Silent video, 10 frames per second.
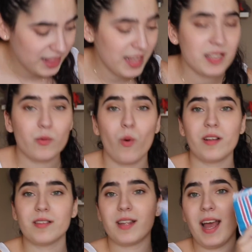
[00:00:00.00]
These
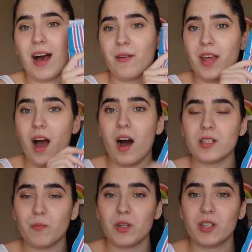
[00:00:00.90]
ones they have at the
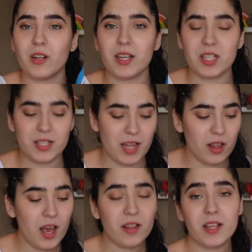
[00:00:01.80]
hospital, and she
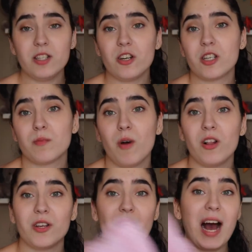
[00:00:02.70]
said these are
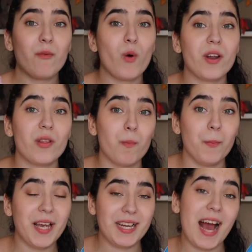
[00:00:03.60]
smaller, you have one of the
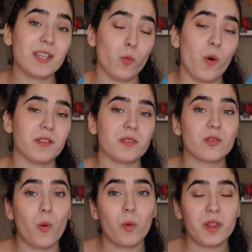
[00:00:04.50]
big nice ones.
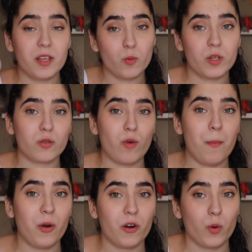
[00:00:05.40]
So what we did was
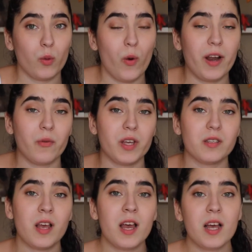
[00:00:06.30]
wrap her with one of
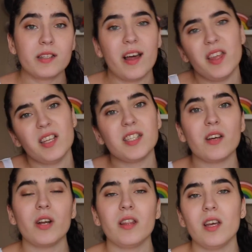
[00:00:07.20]
these. So I think it's a
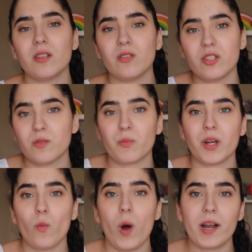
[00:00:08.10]
good idea to just
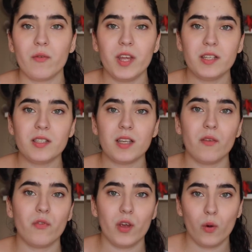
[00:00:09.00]
bring one of these
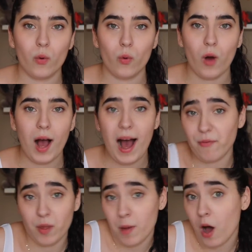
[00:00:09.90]
if you have them